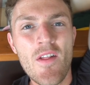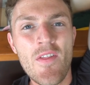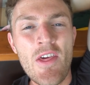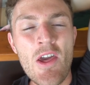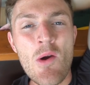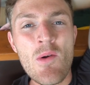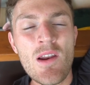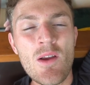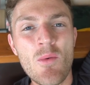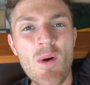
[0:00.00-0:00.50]

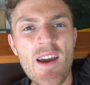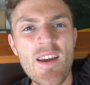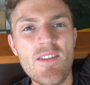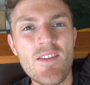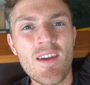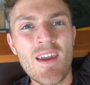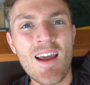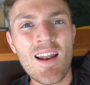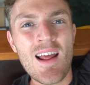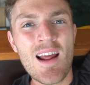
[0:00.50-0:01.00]
The only way
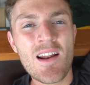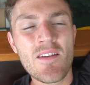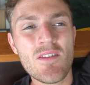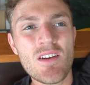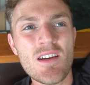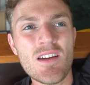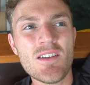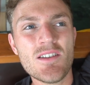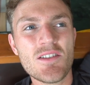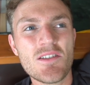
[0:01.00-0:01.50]
to get out of
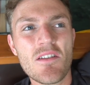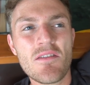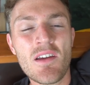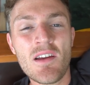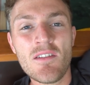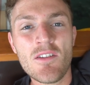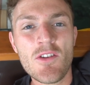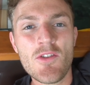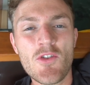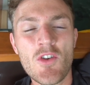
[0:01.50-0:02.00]
it is to
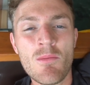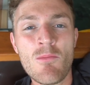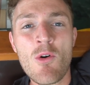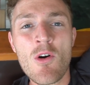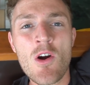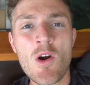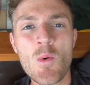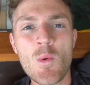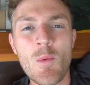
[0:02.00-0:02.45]
think that tomorrow